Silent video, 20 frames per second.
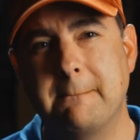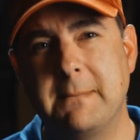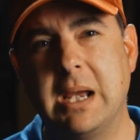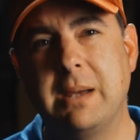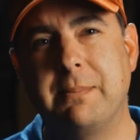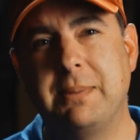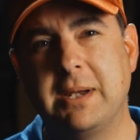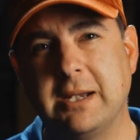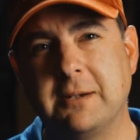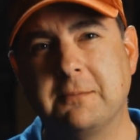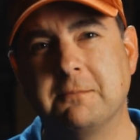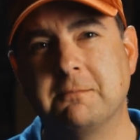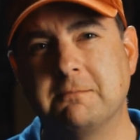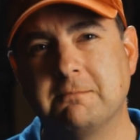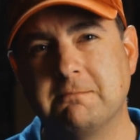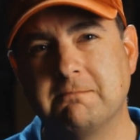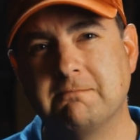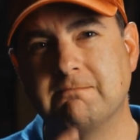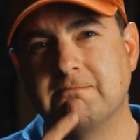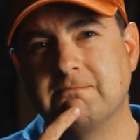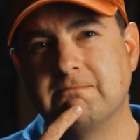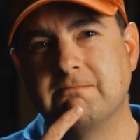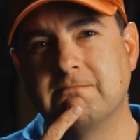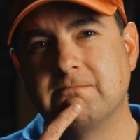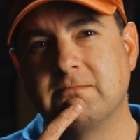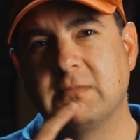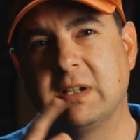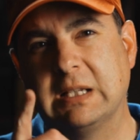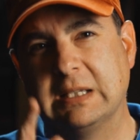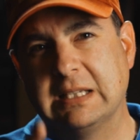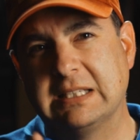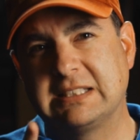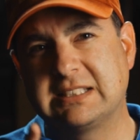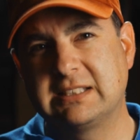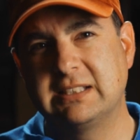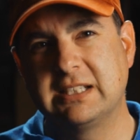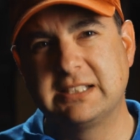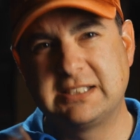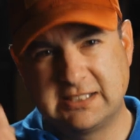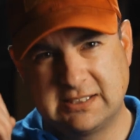Maybe.
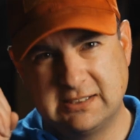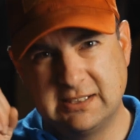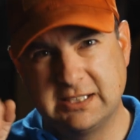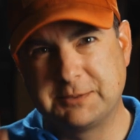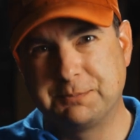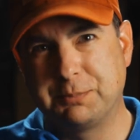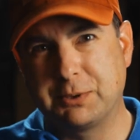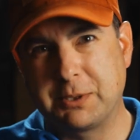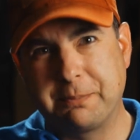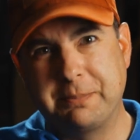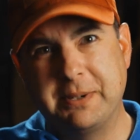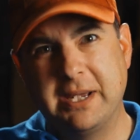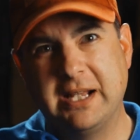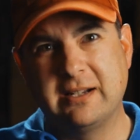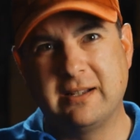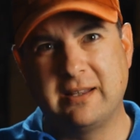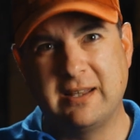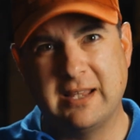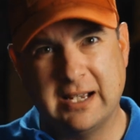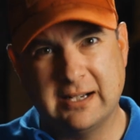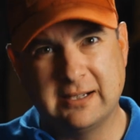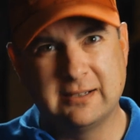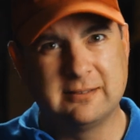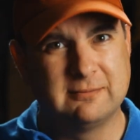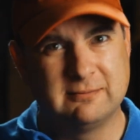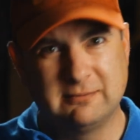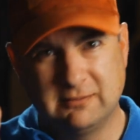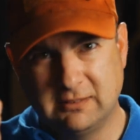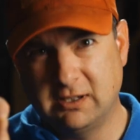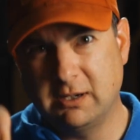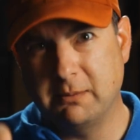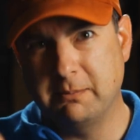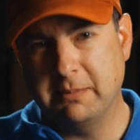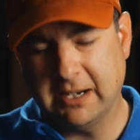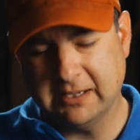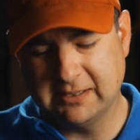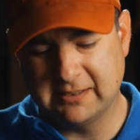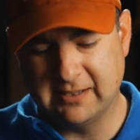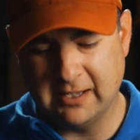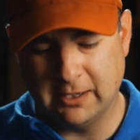Let's put a pin on that and come
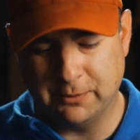back to